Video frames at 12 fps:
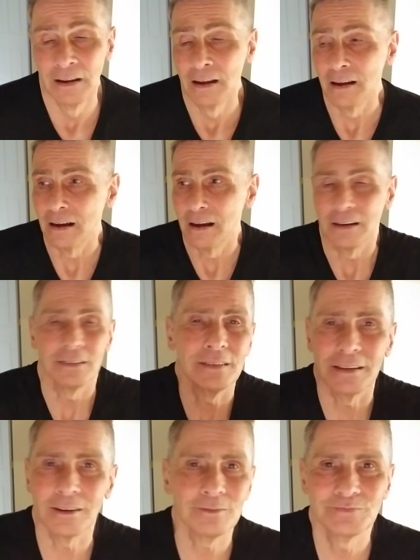
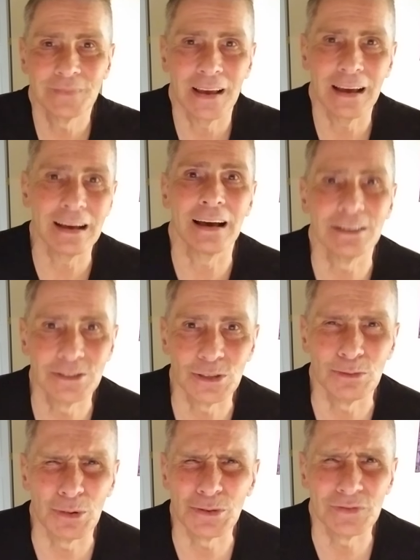You know, I
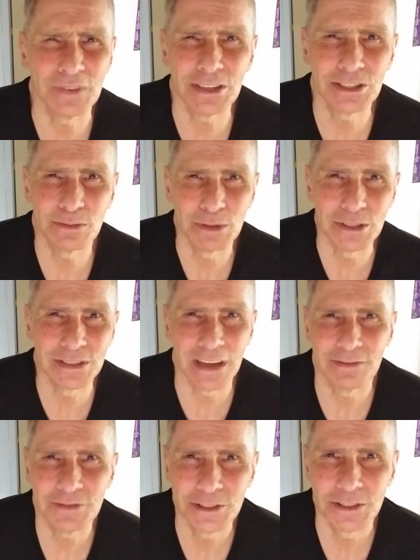assume those are vegetables,
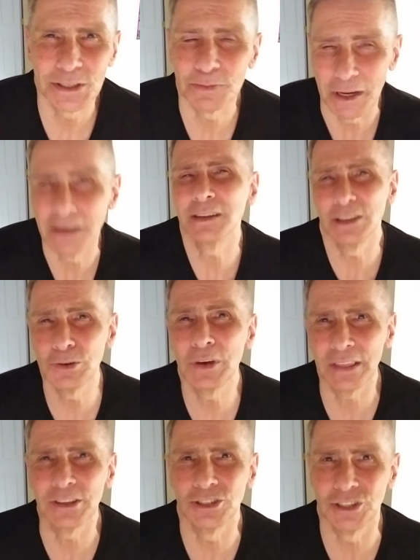not fruits. But you
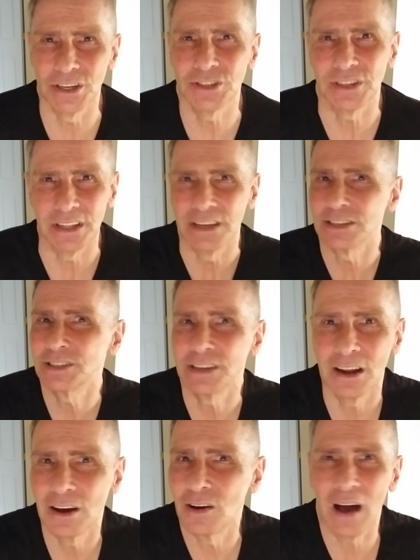get the gist of this.
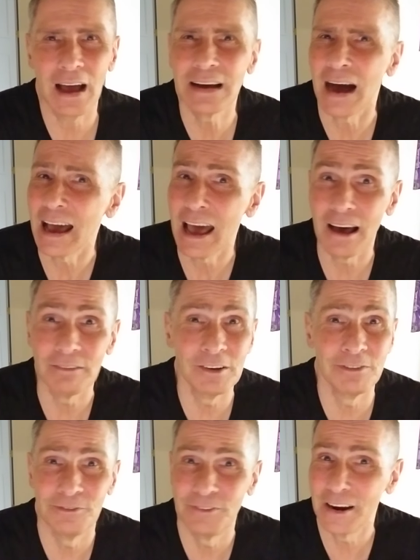You know, I have
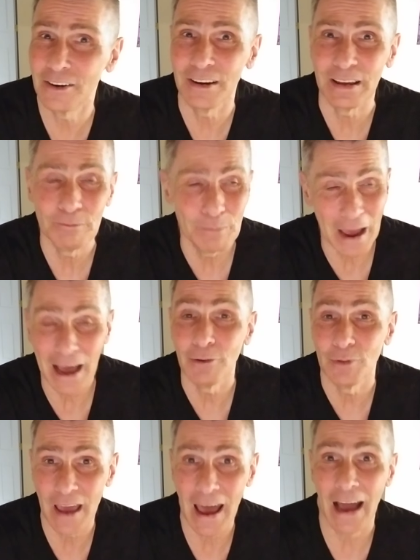a very bad
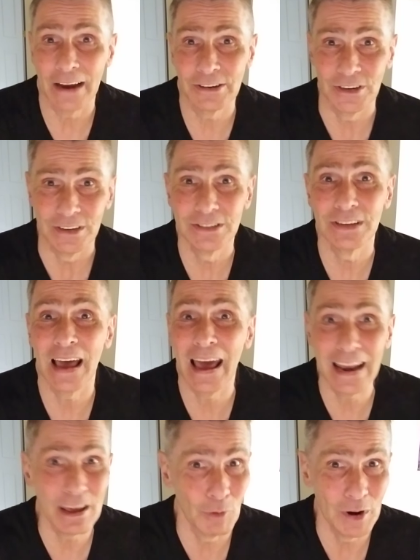reaction to
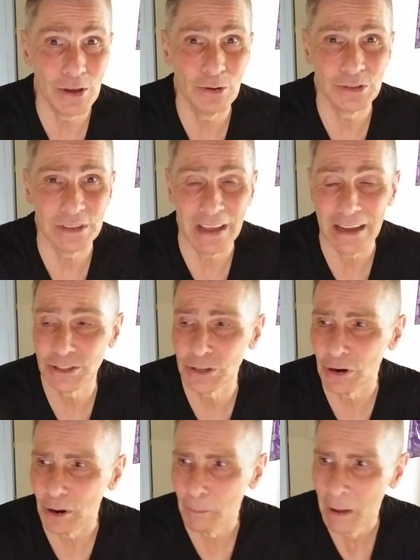anyone using that
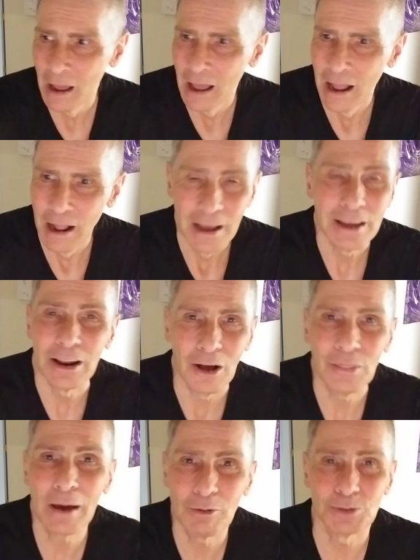term. You know,
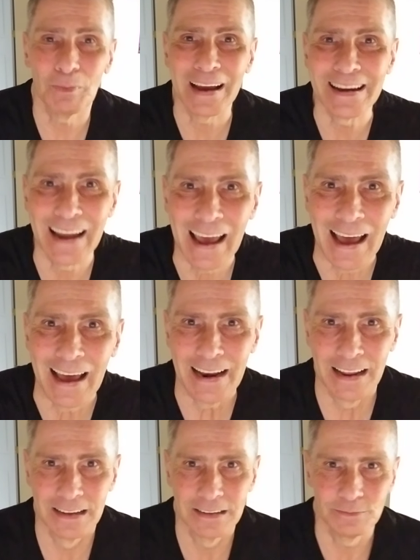that was my dad.
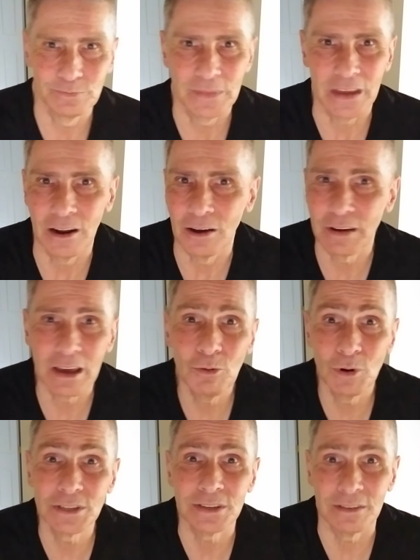You know, he
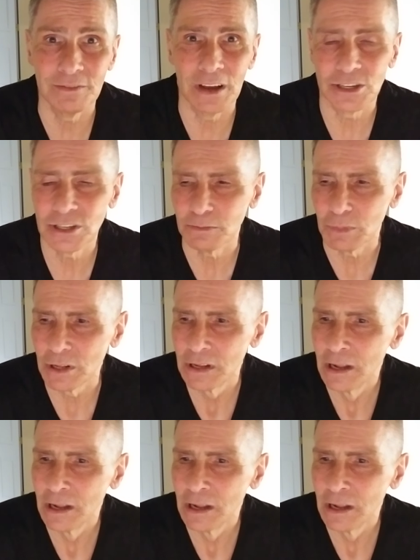wasn't a vegetable.